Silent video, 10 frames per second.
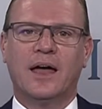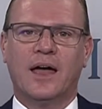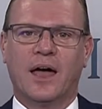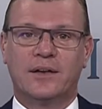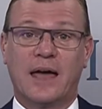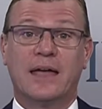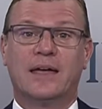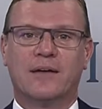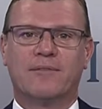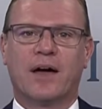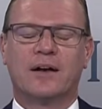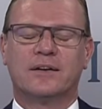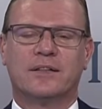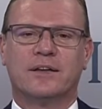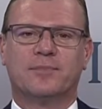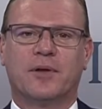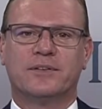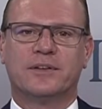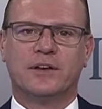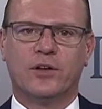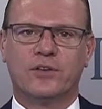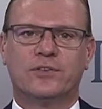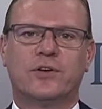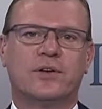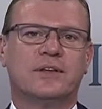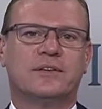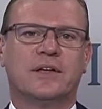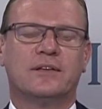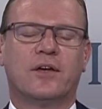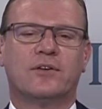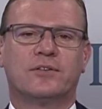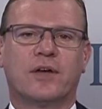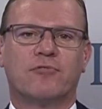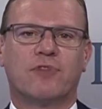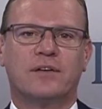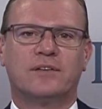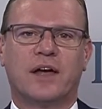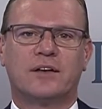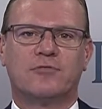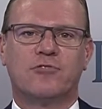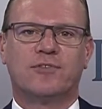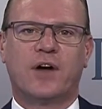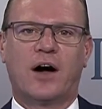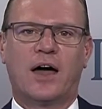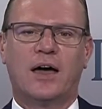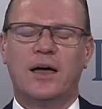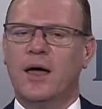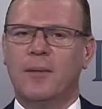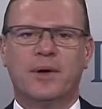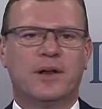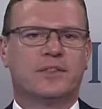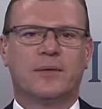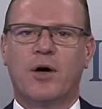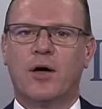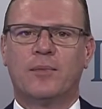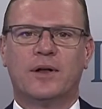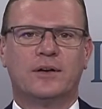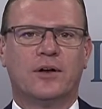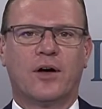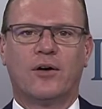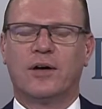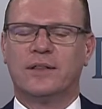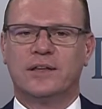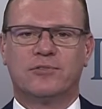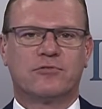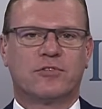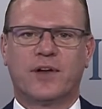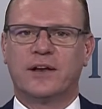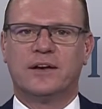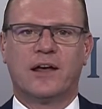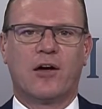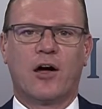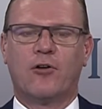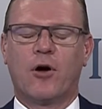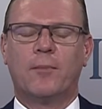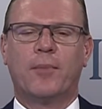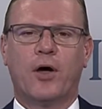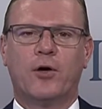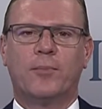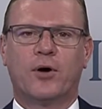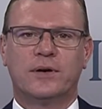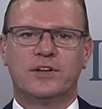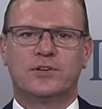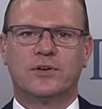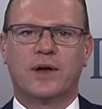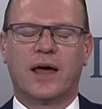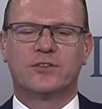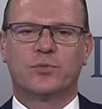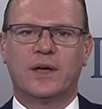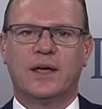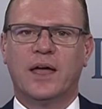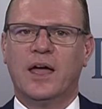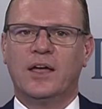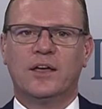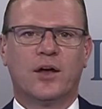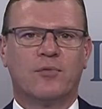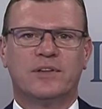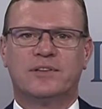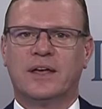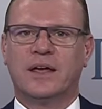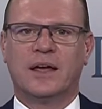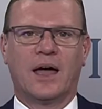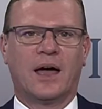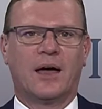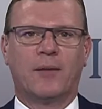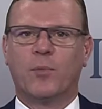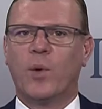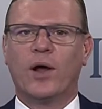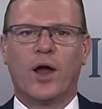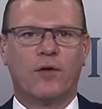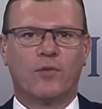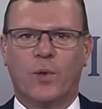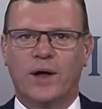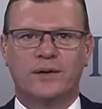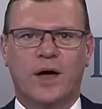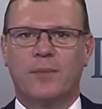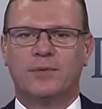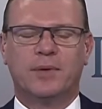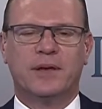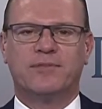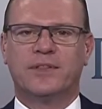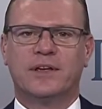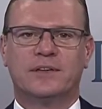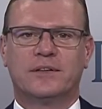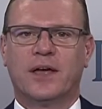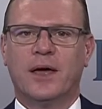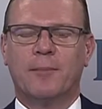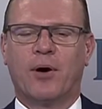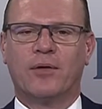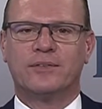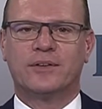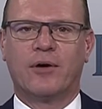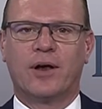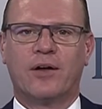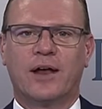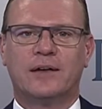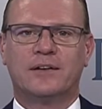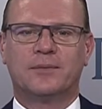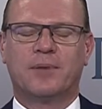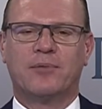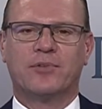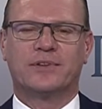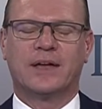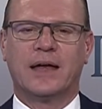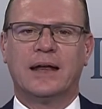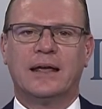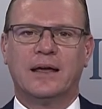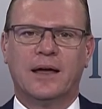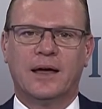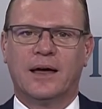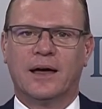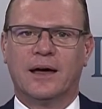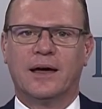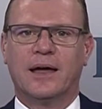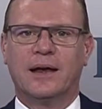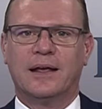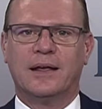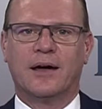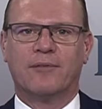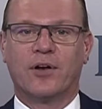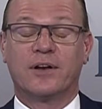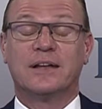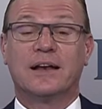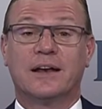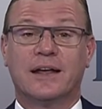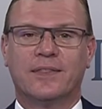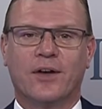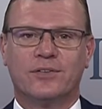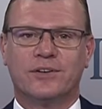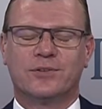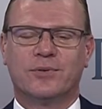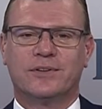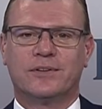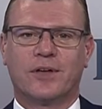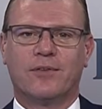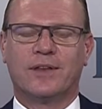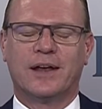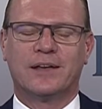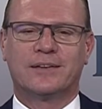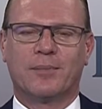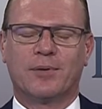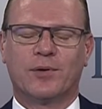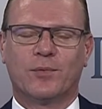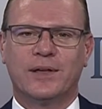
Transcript: taking advantage of these bonds, then you could certainly see those rates start to drift higher. But at the moment, you know, and this was reflected in our own bond issue last week, you know, we're seeing well over one times bid for these bonds. So I don't anticipate we'll see any volatility in those issuances over the next couple of weeks.